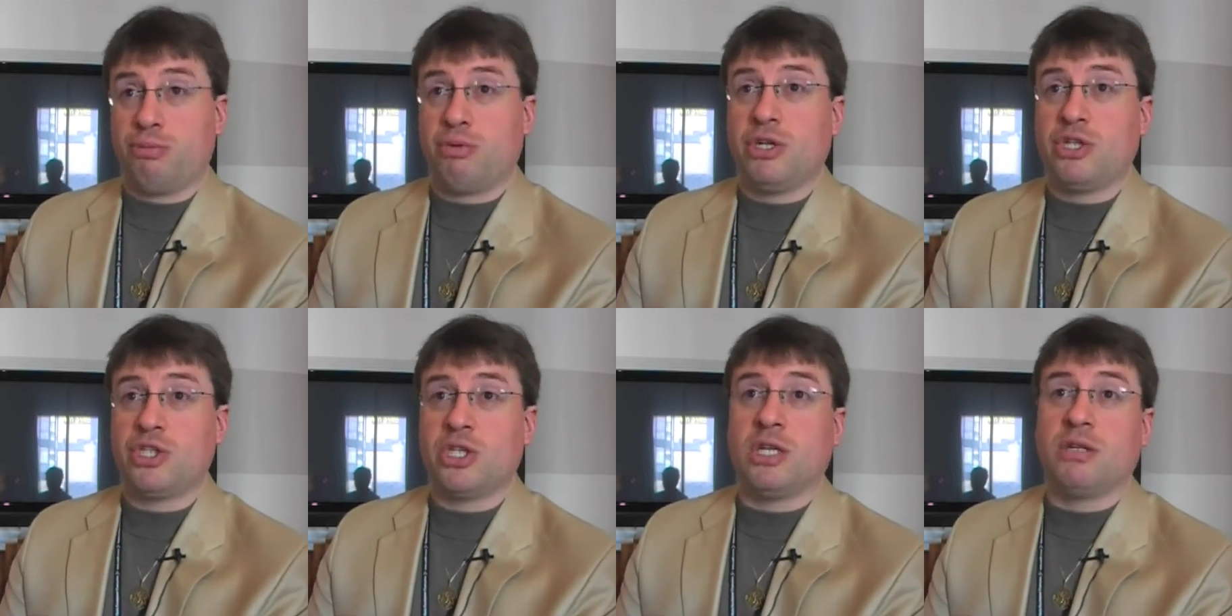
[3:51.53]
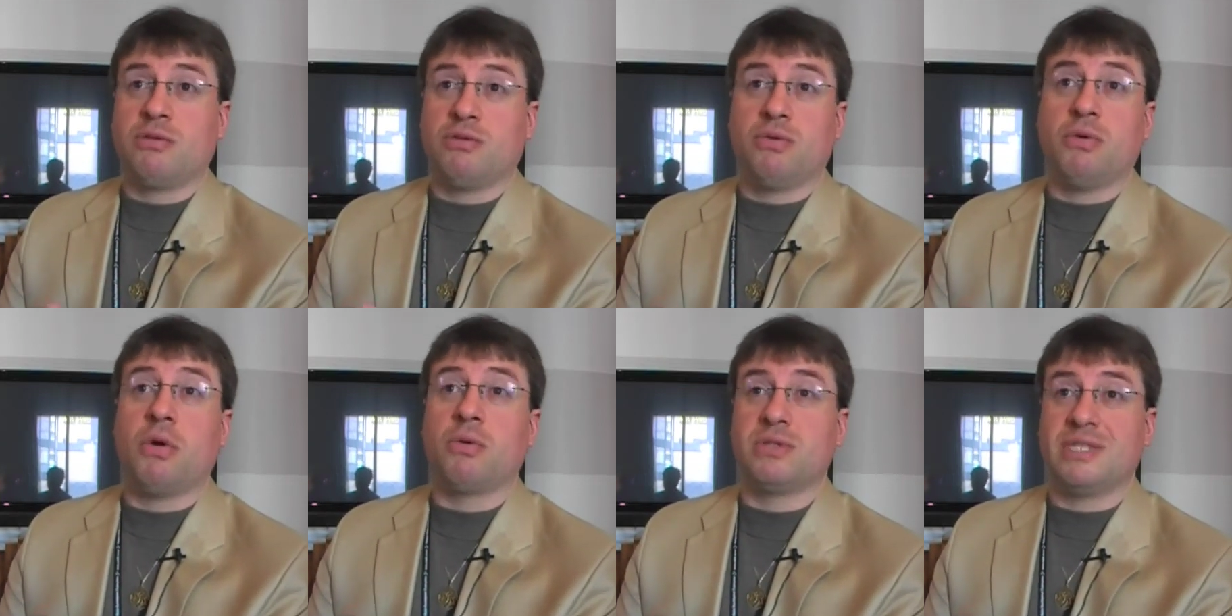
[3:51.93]
Pritchett,
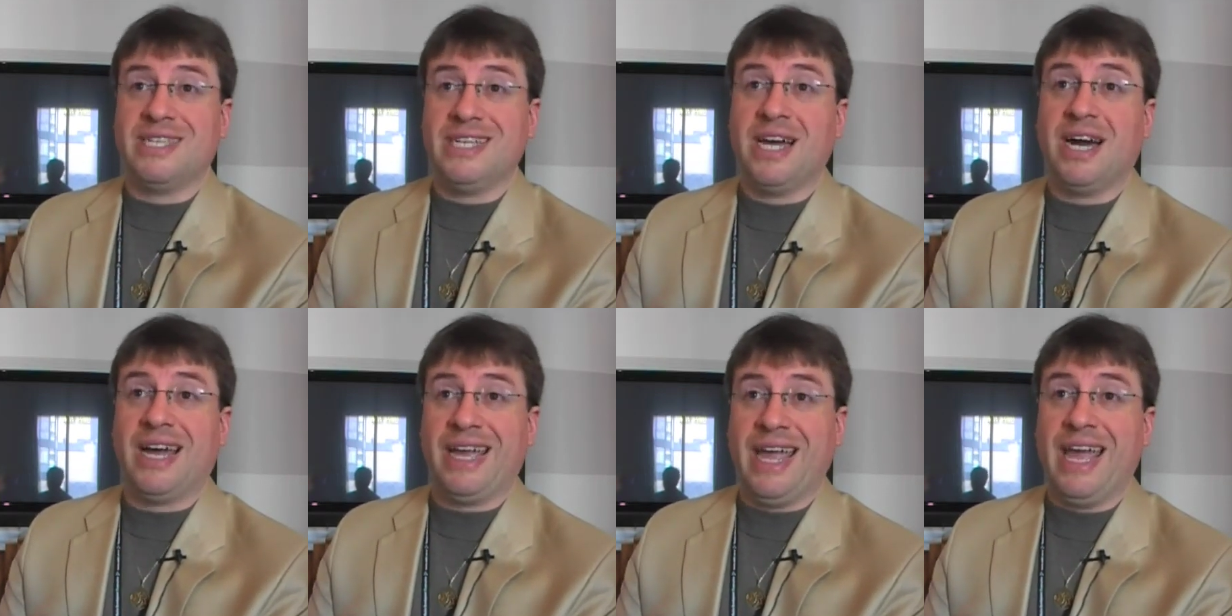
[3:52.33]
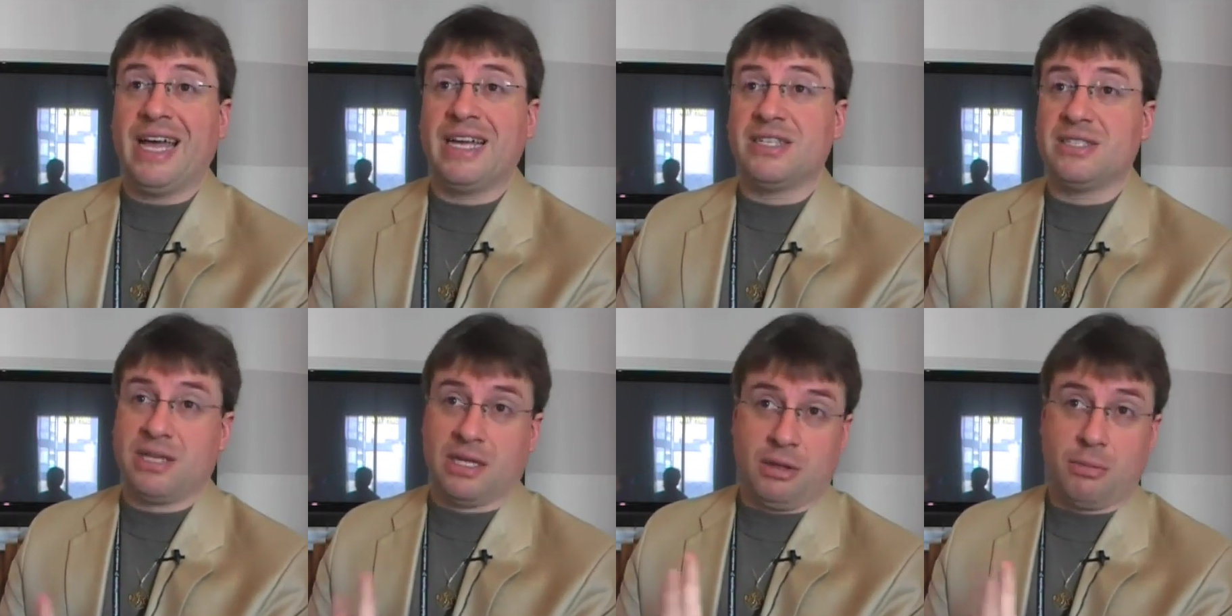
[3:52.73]
who owns
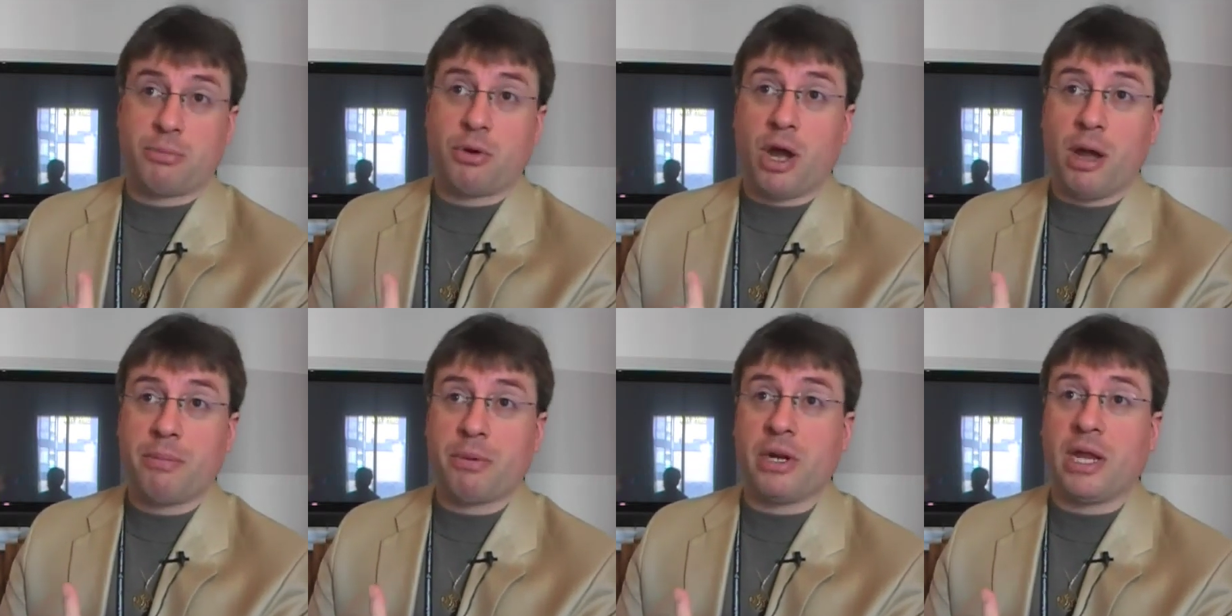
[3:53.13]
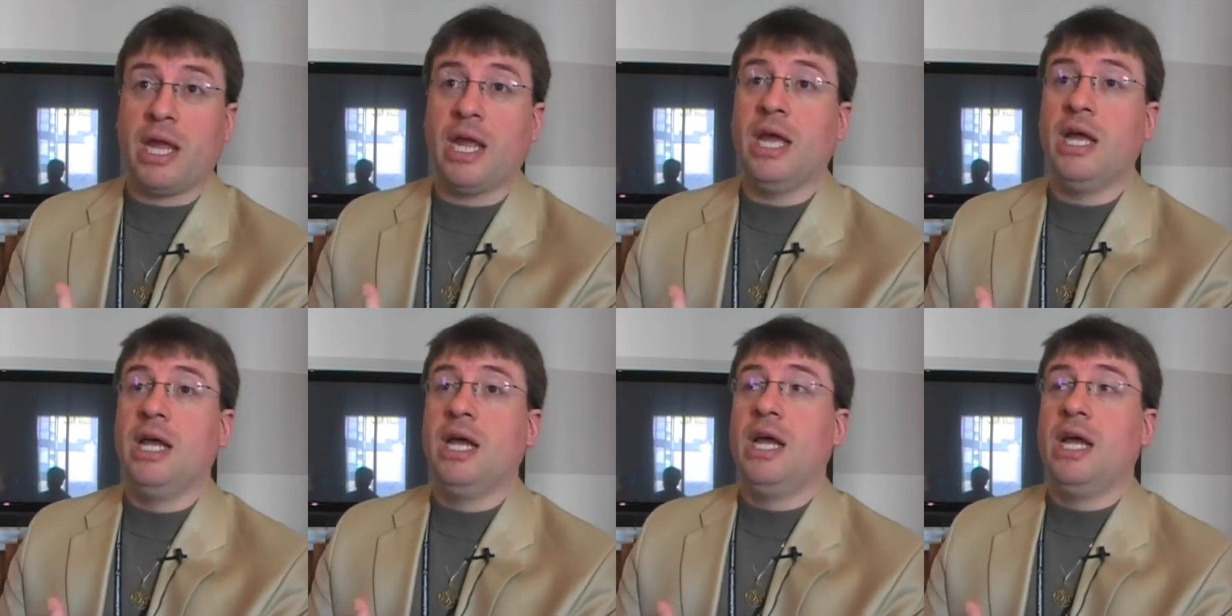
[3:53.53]
EIS and the property,